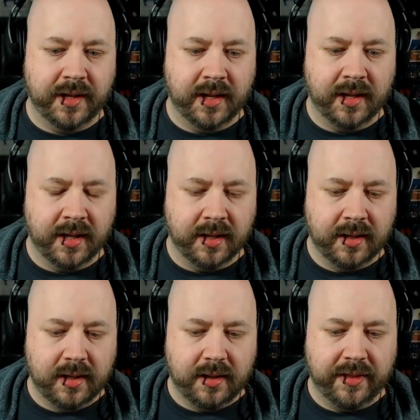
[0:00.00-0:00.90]
the
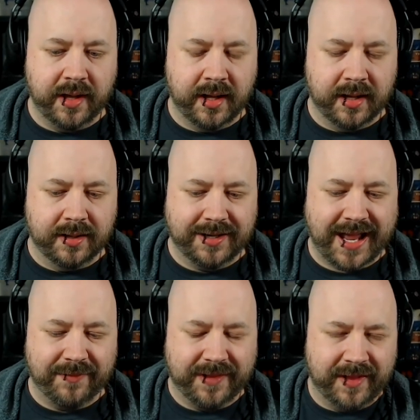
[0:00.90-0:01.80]

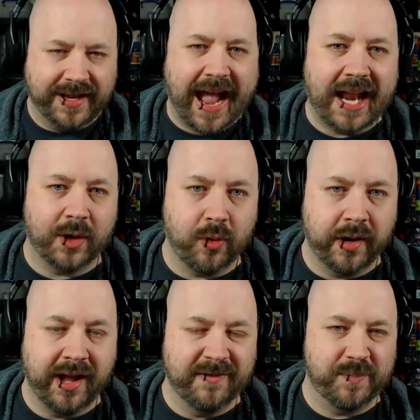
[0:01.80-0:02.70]
kind of in the
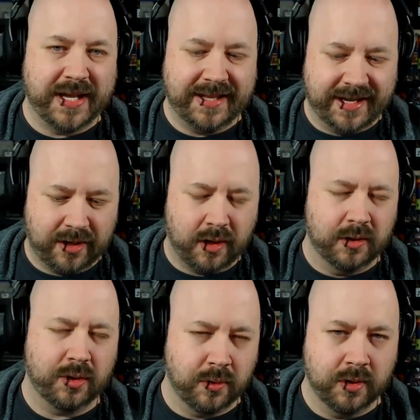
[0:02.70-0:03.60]
category of being like a
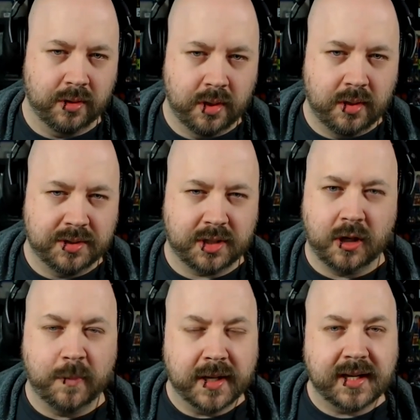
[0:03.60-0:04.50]
hardcore
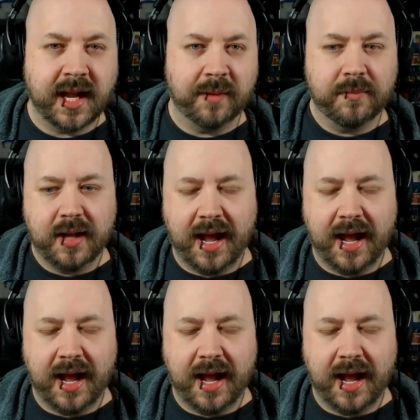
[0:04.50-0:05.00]
tournament game.